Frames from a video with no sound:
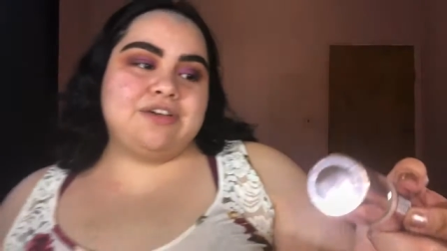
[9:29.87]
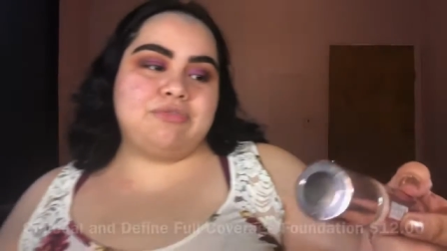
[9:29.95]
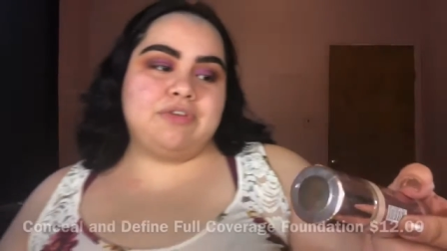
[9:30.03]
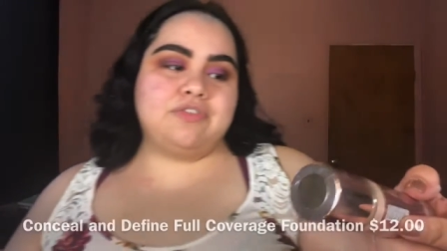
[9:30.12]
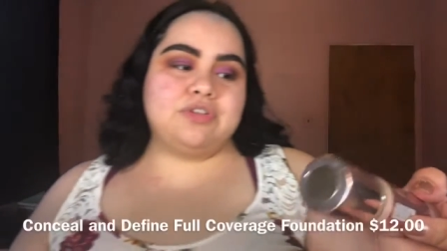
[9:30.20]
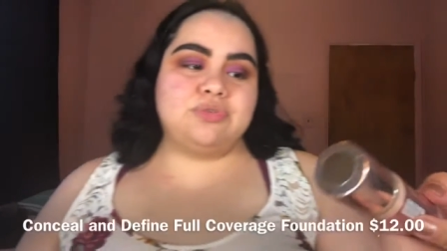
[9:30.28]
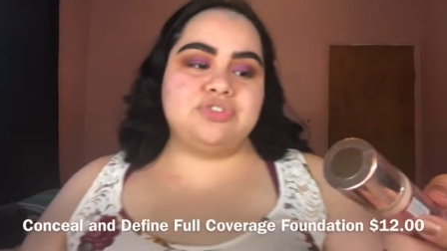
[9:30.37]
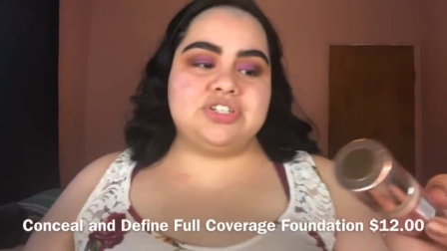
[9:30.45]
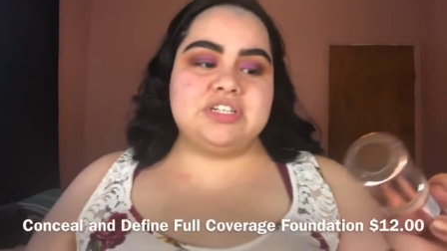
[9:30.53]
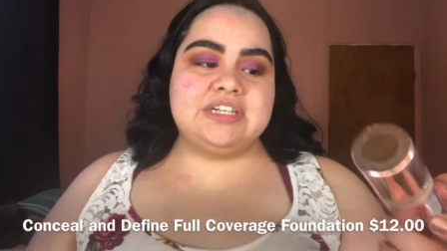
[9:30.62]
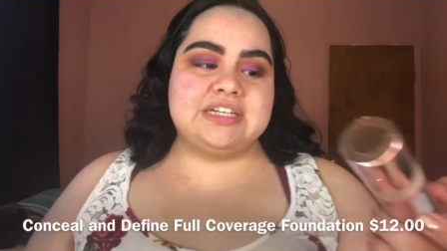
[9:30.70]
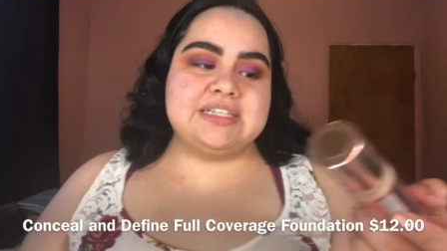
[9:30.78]

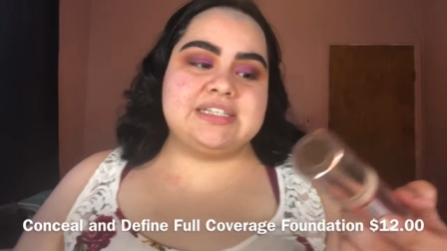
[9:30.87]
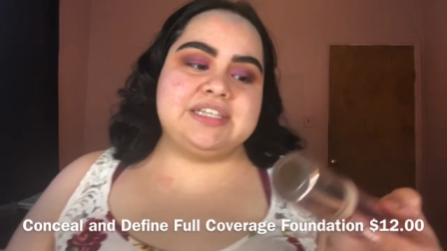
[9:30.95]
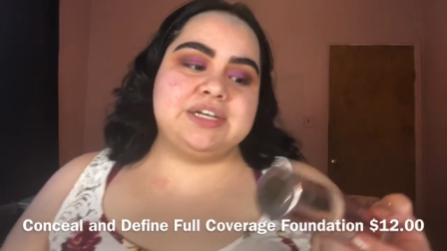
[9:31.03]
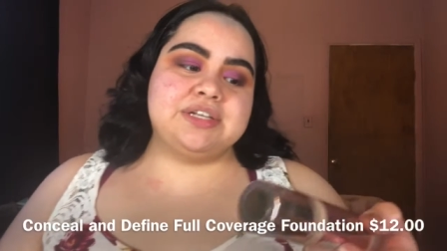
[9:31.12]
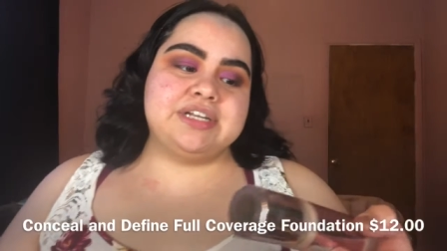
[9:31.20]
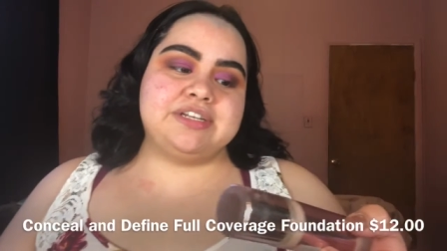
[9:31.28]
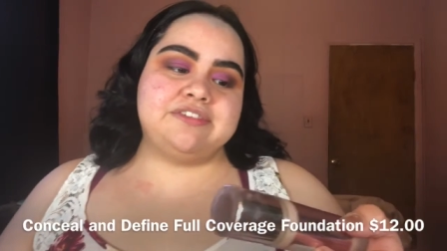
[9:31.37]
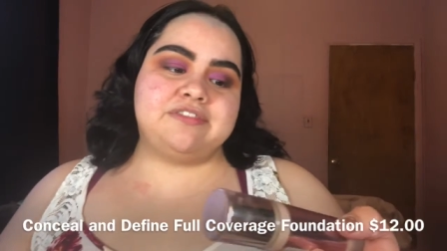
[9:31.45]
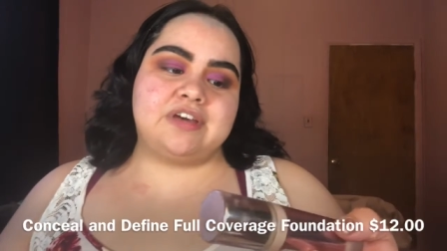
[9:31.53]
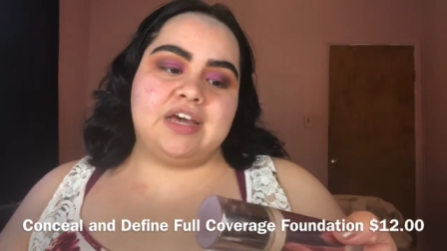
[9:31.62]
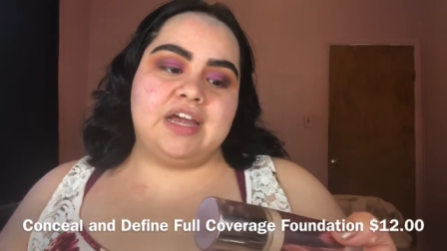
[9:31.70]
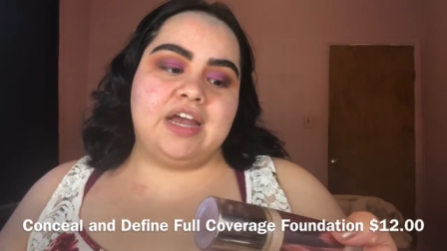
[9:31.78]
Revolution Conceal and
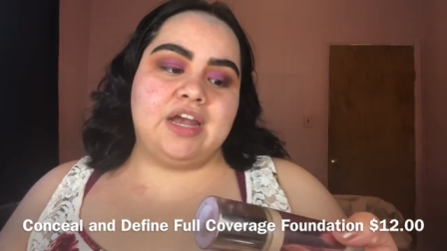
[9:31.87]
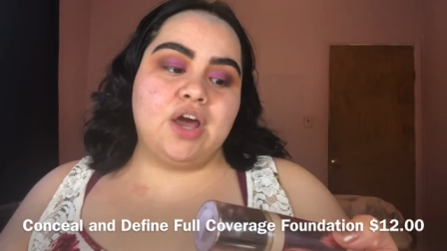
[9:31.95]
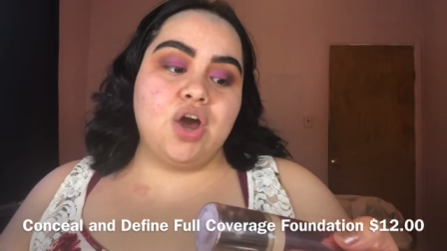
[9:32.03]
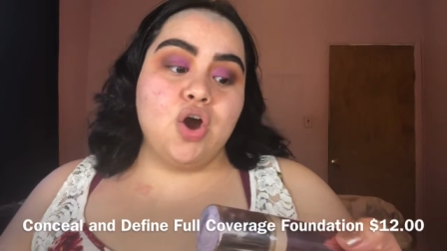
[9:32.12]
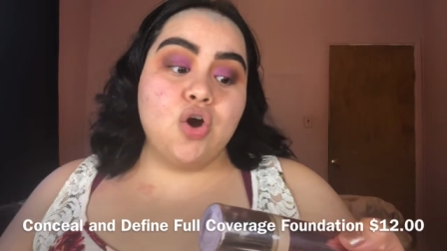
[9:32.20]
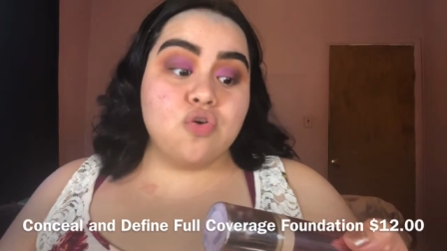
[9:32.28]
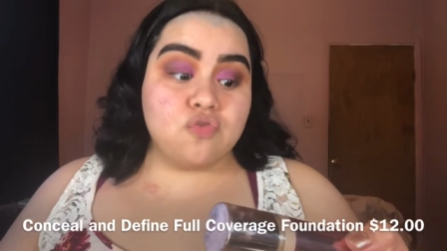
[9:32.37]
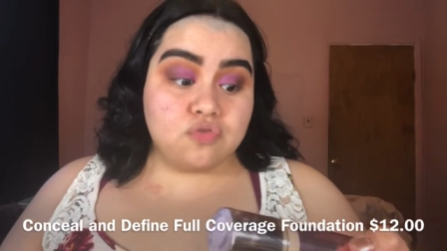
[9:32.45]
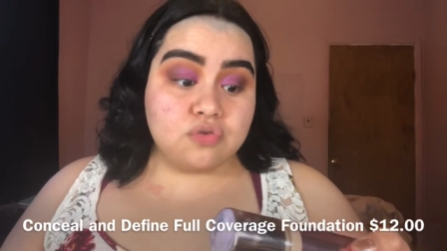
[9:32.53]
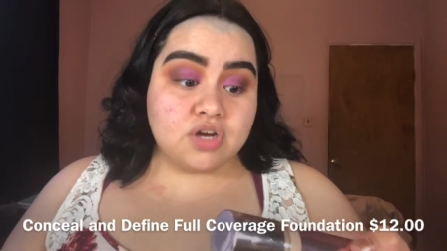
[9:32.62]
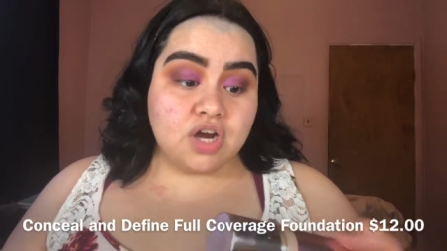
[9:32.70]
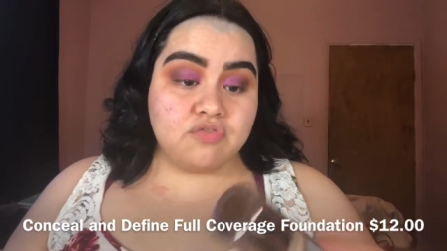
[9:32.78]
Define
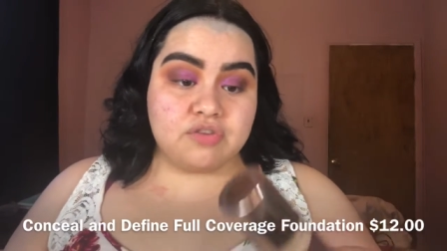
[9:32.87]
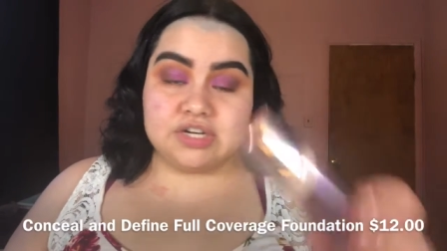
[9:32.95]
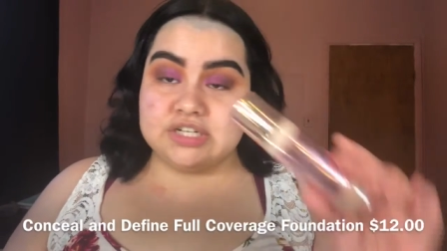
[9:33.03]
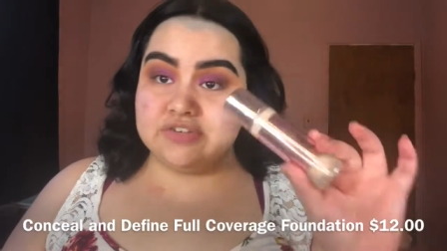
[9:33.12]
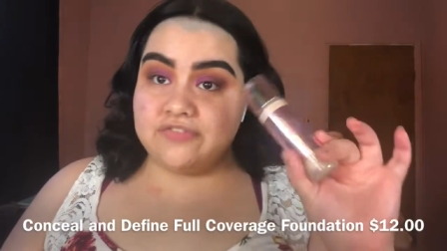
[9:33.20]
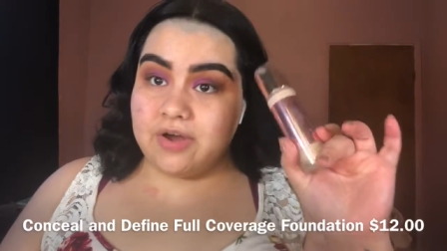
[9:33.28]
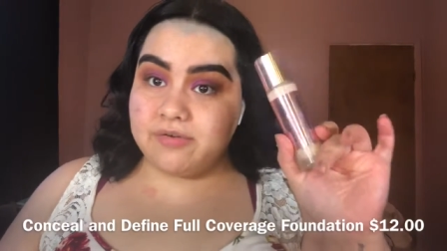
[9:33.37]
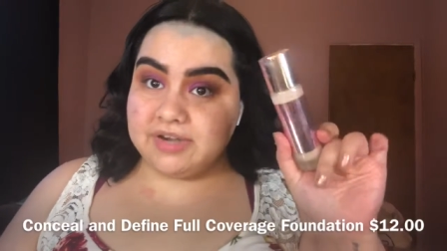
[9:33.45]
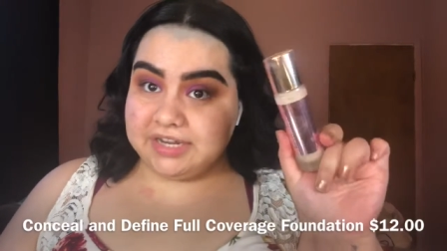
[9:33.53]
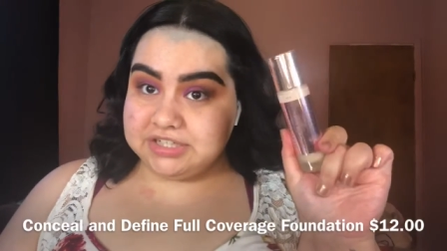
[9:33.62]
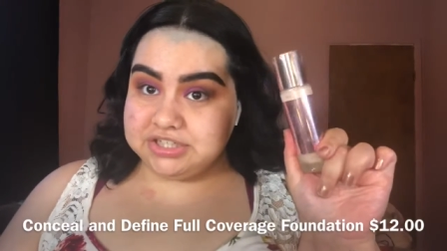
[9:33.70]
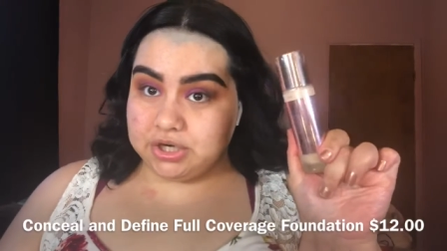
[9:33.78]
Full Coverage
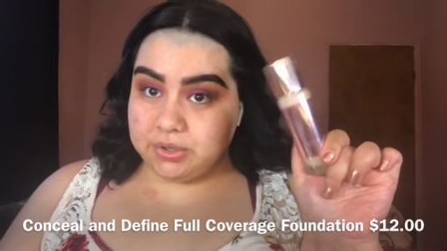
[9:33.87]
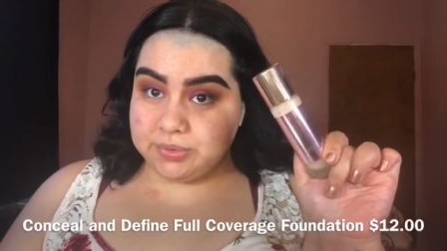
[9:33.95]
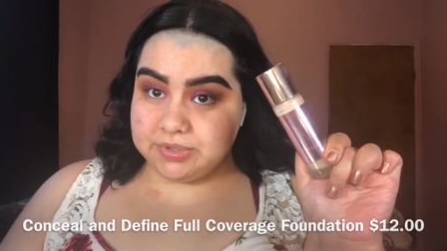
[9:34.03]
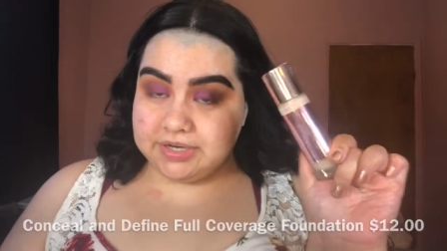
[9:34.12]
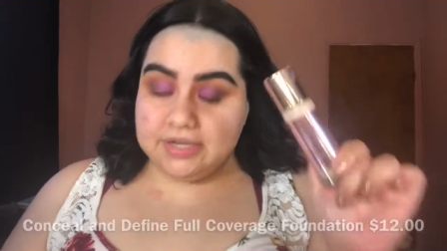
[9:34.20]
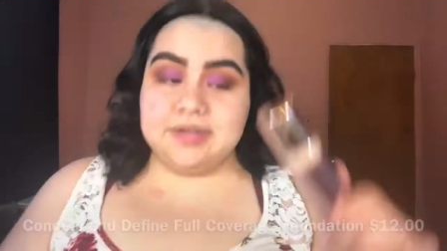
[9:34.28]
Foundation.